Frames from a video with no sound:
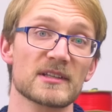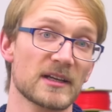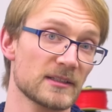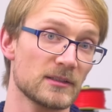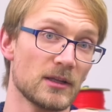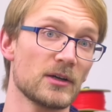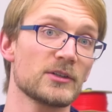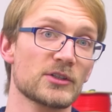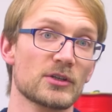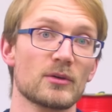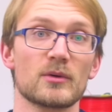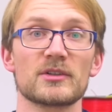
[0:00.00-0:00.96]
size
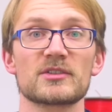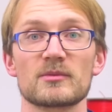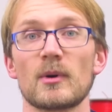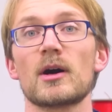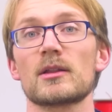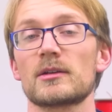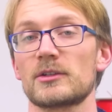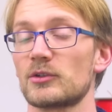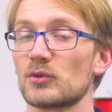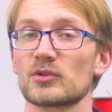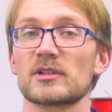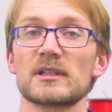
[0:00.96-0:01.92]
larger or smaller
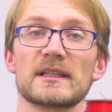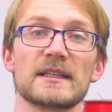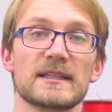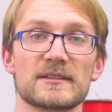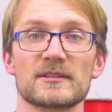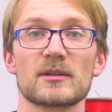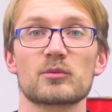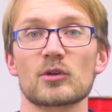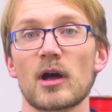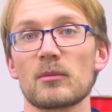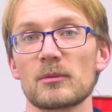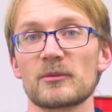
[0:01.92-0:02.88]
usually isn't a
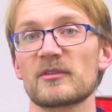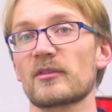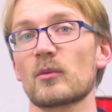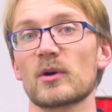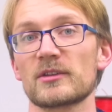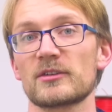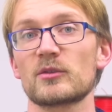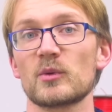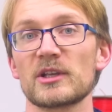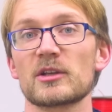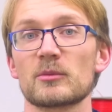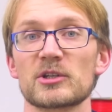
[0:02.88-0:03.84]
problem if you want to
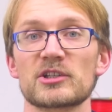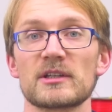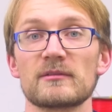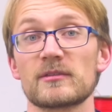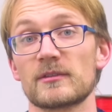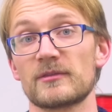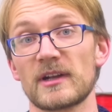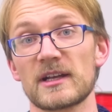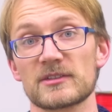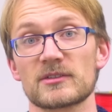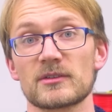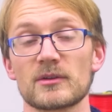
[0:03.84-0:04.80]
tweak your machine for
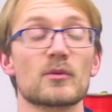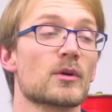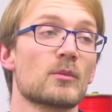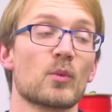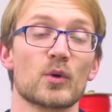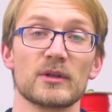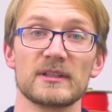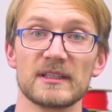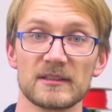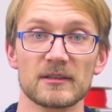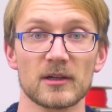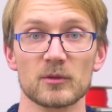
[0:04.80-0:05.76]
faster or more
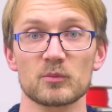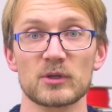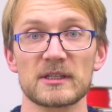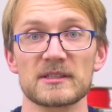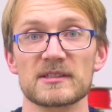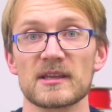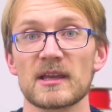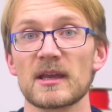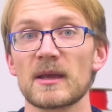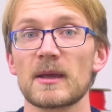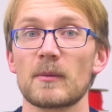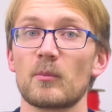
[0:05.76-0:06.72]
detailed prints,
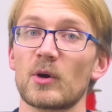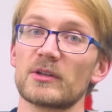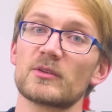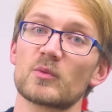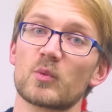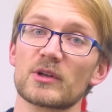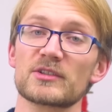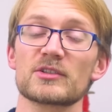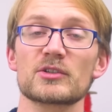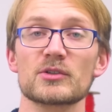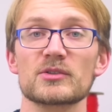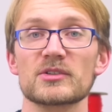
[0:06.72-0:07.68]
but once
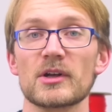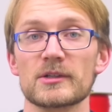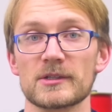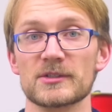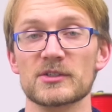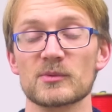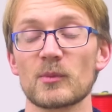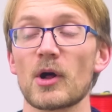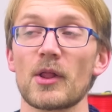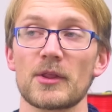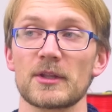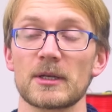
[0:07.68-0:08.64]
you choose nozzles
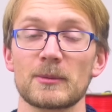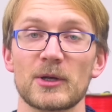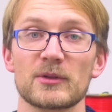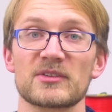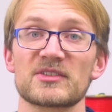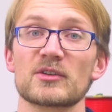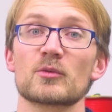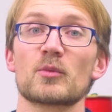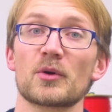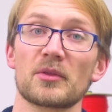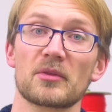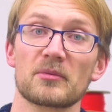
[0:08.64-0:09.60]
smaller than about
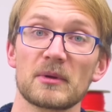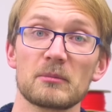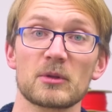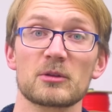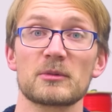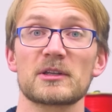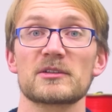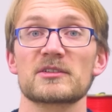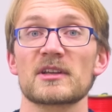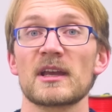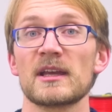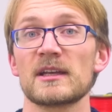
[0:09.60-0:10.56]
0.3
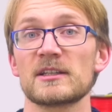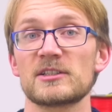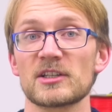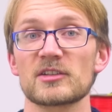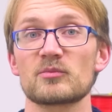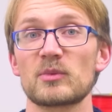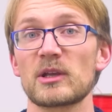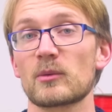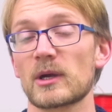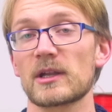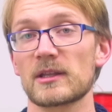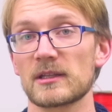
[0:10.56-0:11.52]
millimeters, just be
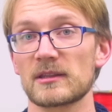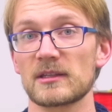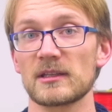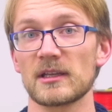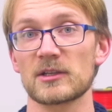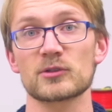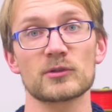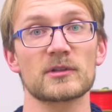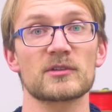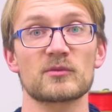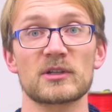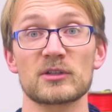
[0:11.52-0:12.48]
aware that the
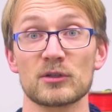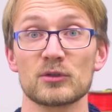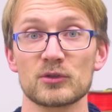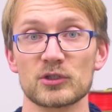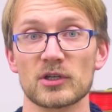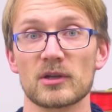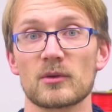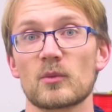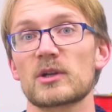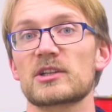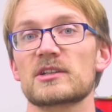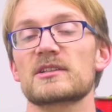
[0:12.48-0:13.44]
extruder's resolution,
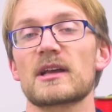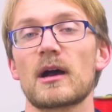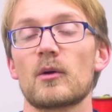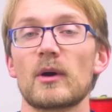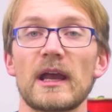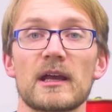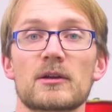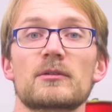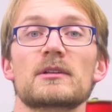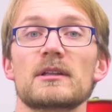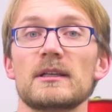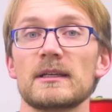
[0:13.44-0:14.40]
which is how
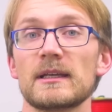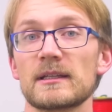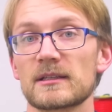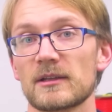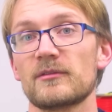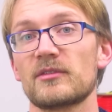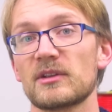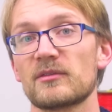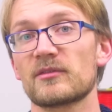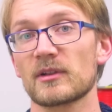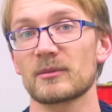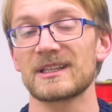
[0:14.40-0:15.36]
accurately it can feed
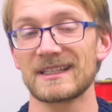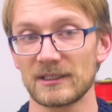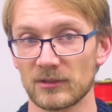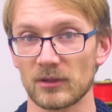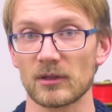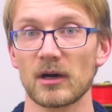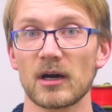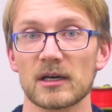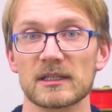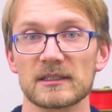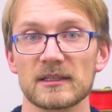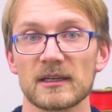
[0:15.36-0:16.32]
filament into the
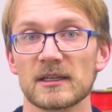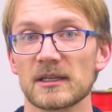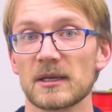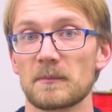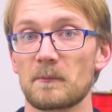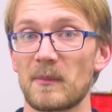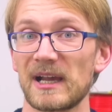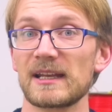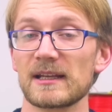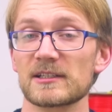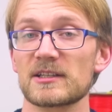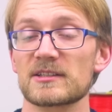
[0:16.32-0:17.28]
hot end, might
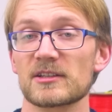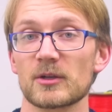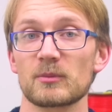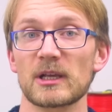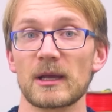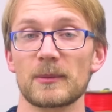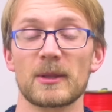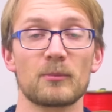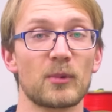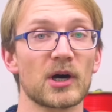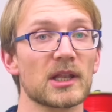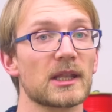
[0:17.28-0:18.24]
actually start becoming the
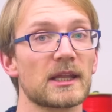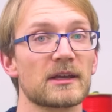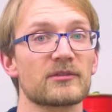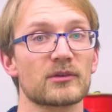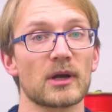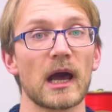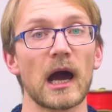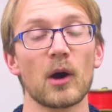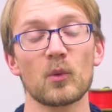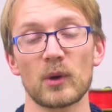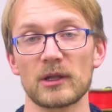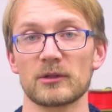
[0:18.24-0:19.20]
bottleneck for
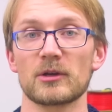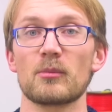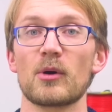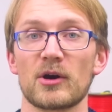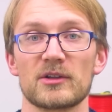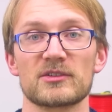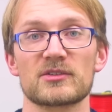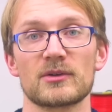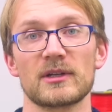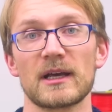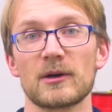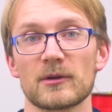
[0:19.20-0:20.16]
how well your parts
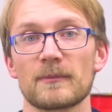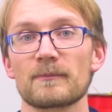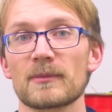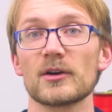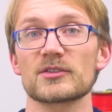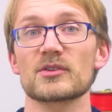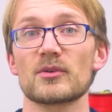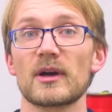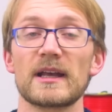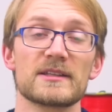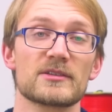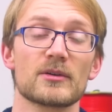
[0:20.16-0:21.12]
turn out. Also,
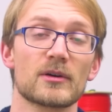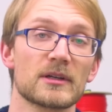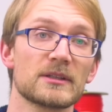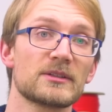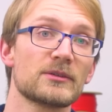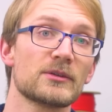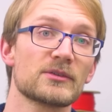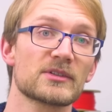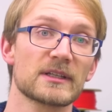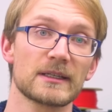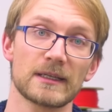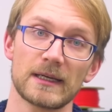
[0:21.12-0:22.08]
as you are
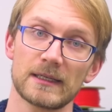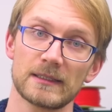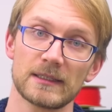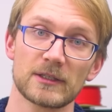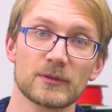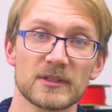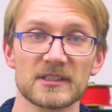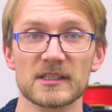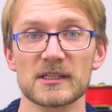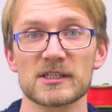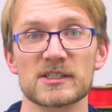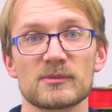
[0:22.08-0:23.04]
introducing an
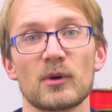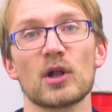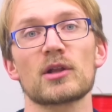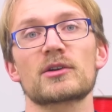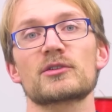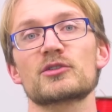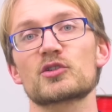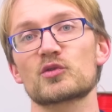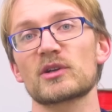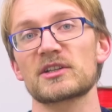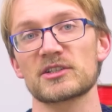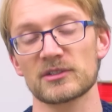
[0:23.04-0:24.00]
increasingly smaller
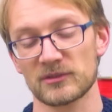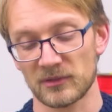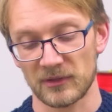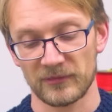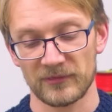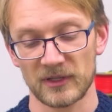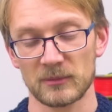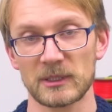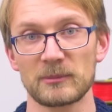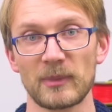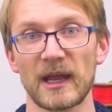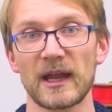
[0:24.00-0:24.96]
constriction to the filament